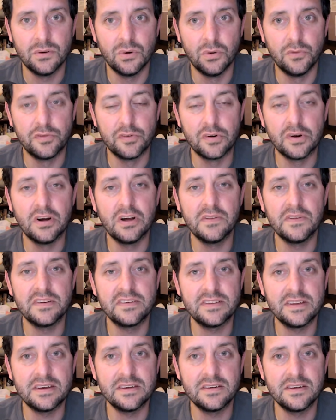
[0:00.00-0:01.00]
overall, the
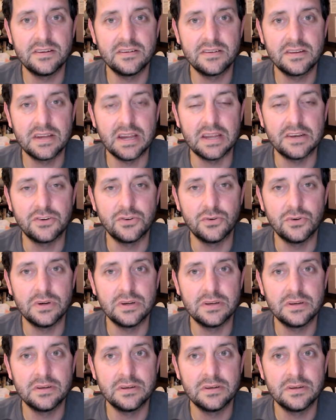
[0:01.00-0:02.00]
sentence got to
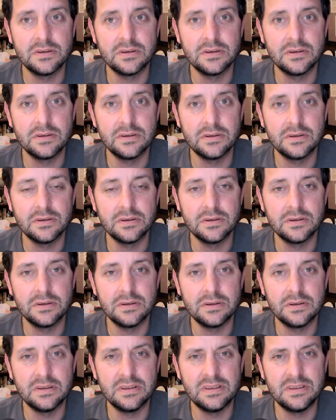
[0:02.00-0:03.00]
a
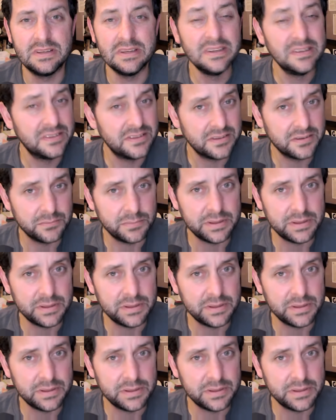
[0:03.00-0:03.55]
decent